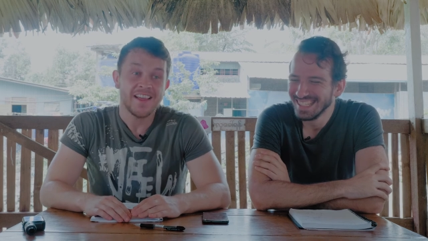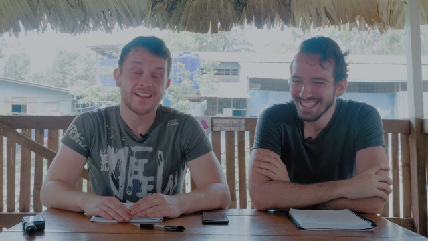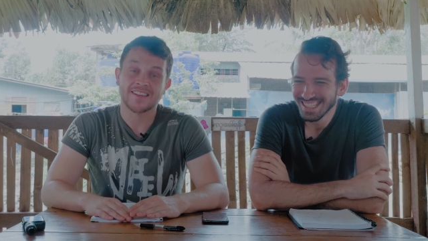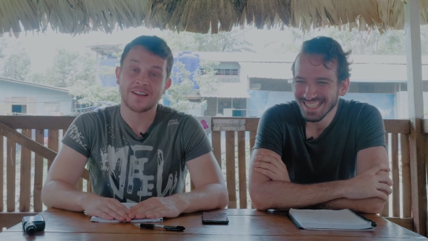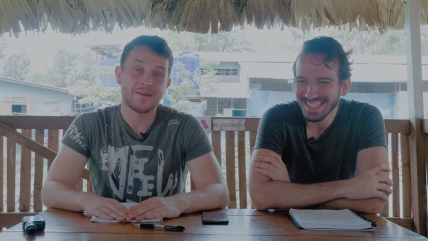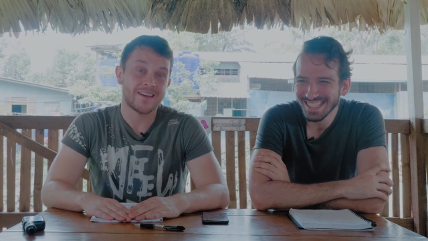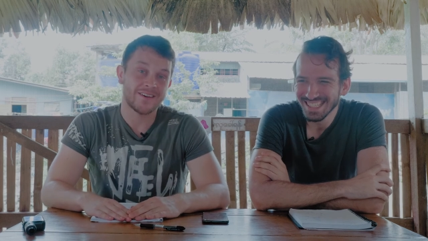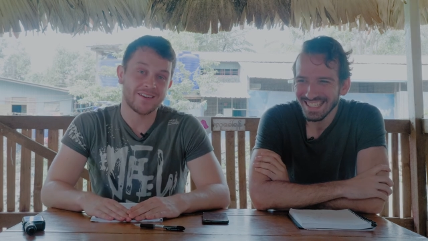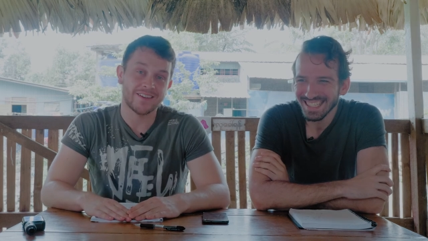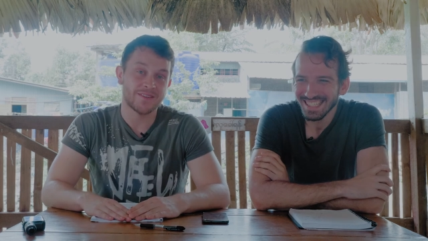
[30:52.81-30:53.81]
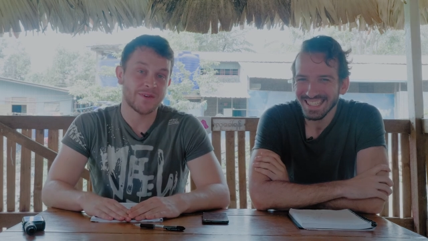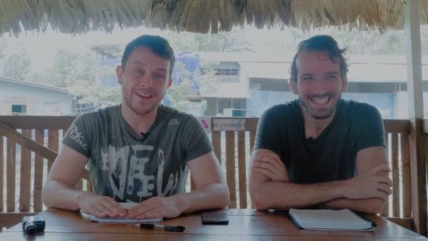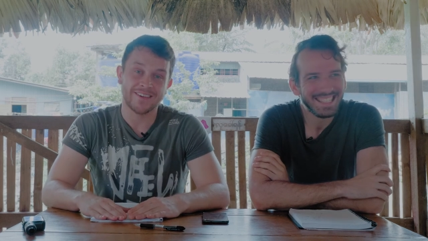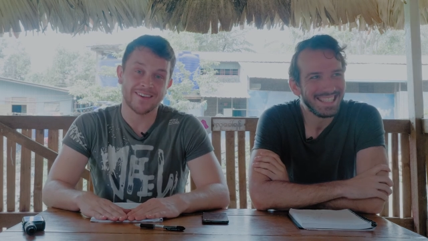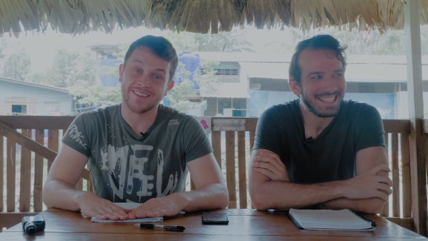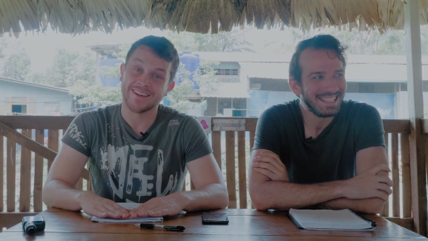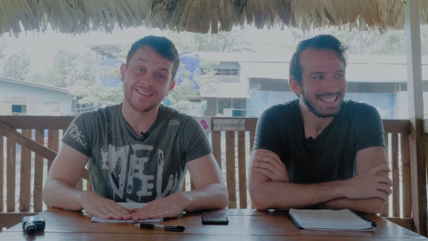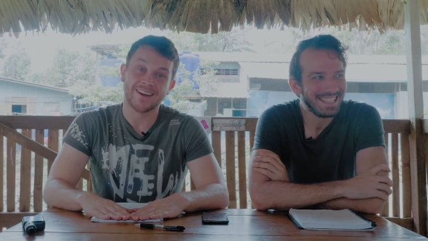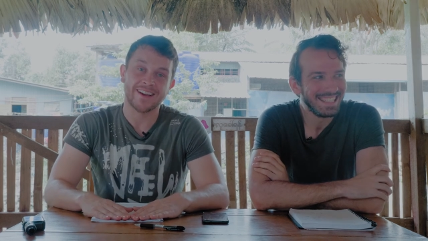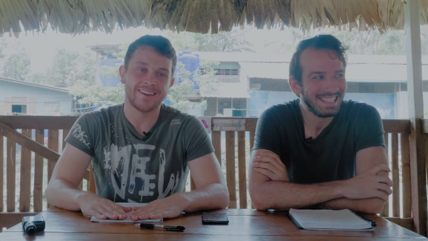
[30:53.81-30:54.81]
Speaker 1: It's going to make it all the sweeter once I
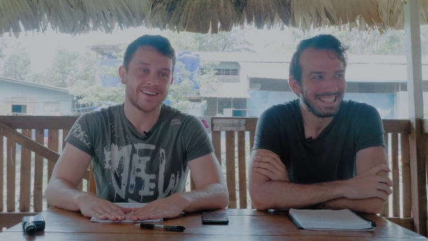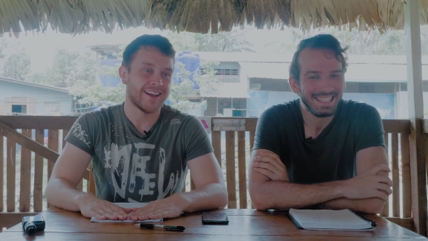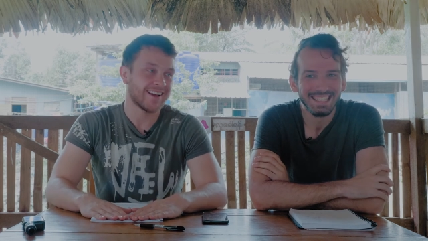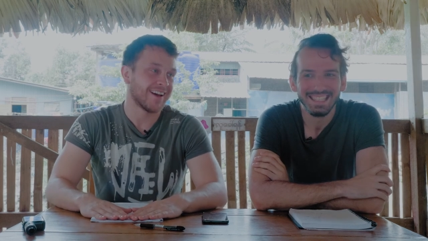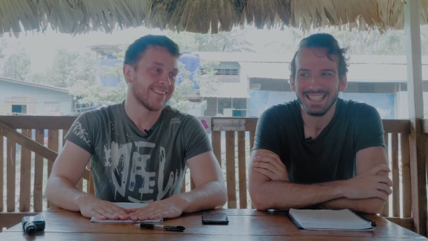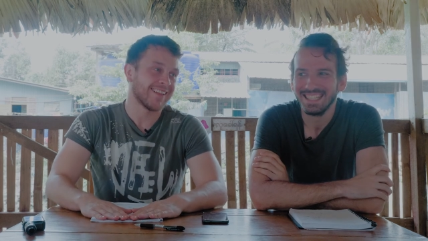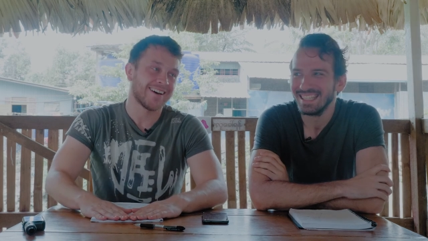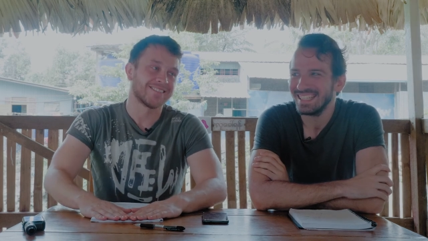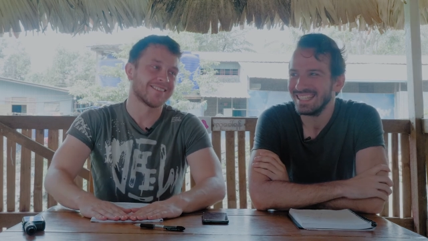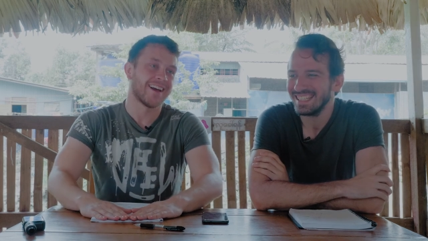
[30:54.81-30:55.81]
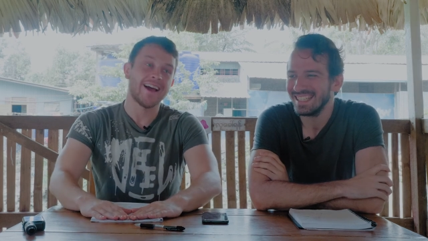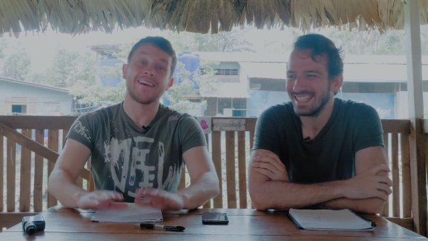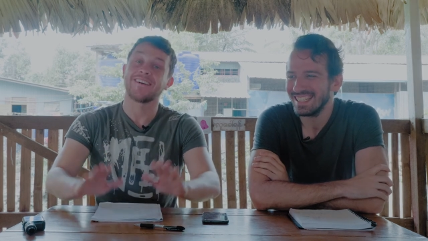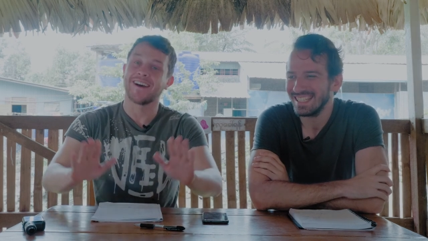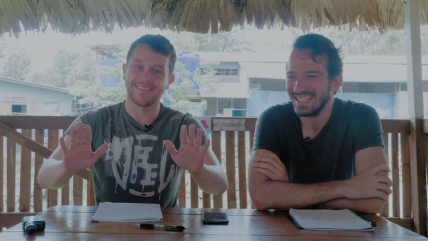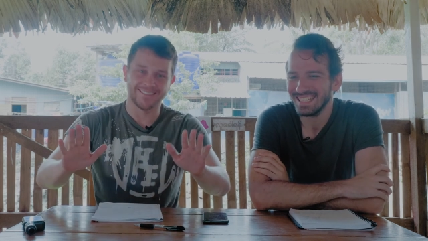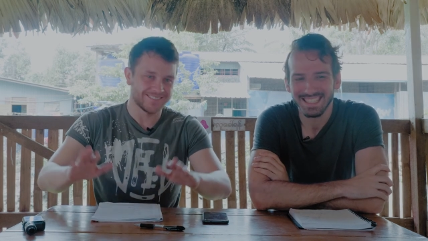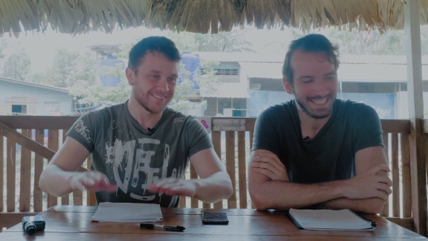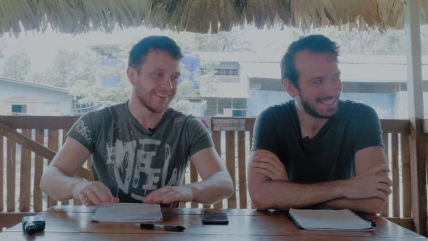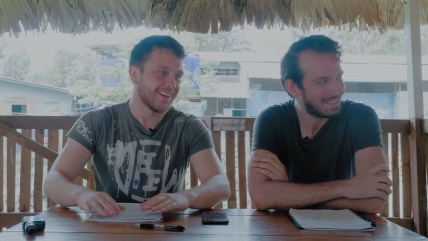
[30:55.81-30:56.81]
fucking knock that cunt down. But anyway, we'll,
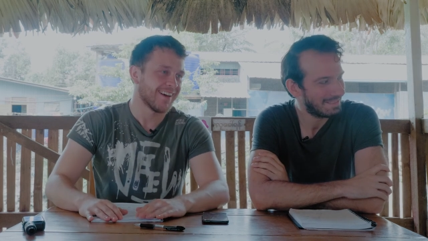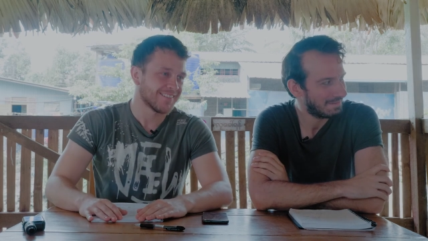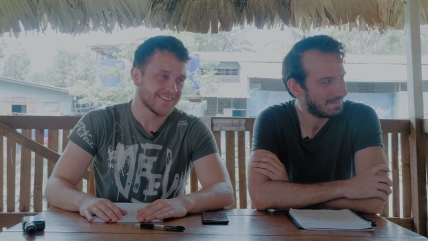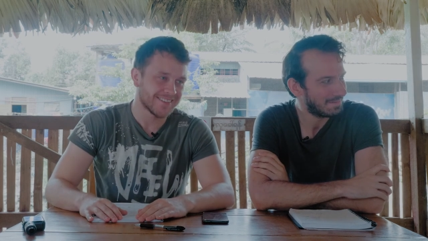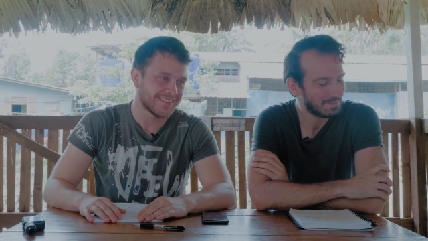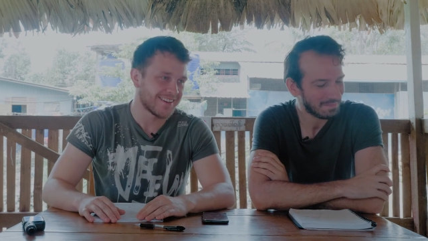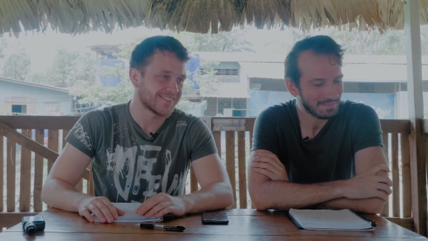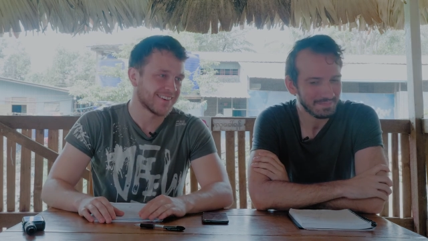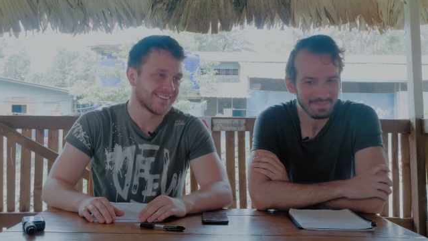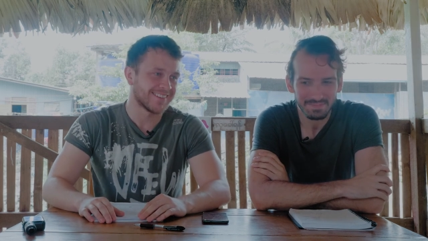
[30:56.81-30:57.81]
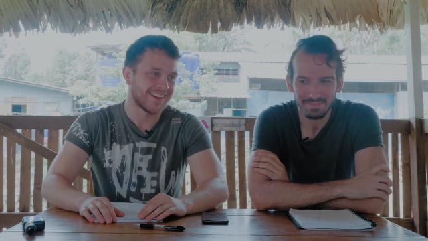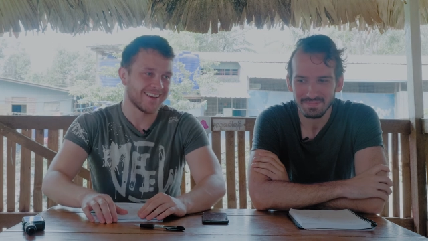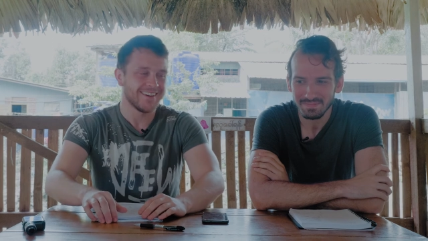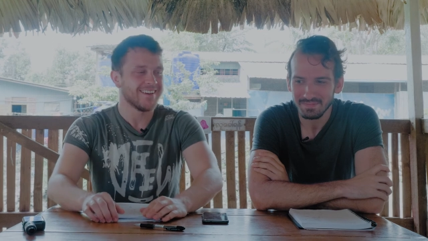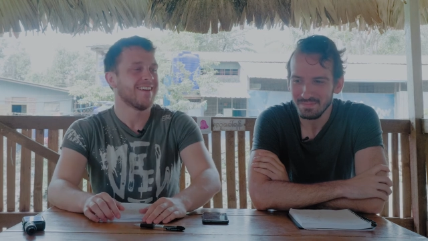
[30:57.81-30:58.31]
we'll, uh, we'll save that for another day.